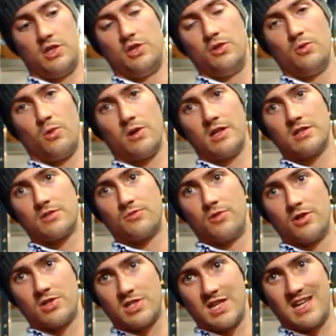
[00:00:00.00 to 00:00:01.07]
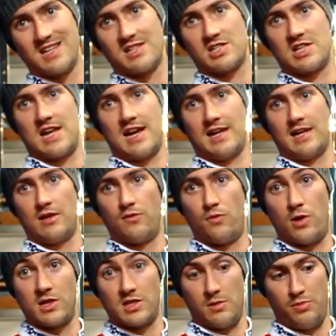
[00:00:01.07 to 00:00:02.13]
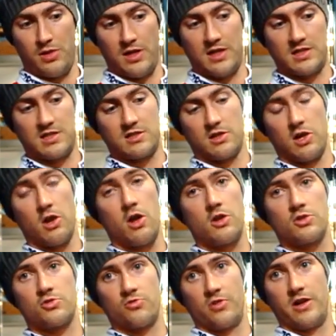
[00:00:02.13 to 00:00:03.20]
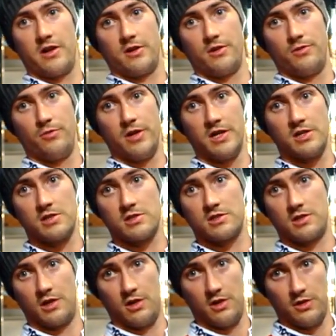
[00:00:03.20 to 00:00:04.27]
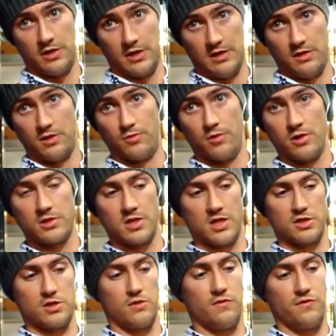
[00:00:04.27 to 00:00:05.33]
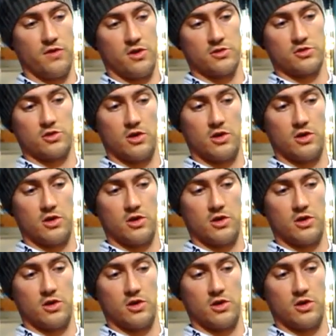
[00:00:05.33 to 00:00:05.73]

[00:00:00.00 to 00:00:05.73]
you do want it to rotate slightly, otherwise it places a lot of strain on your wrists, you know, the rotational force.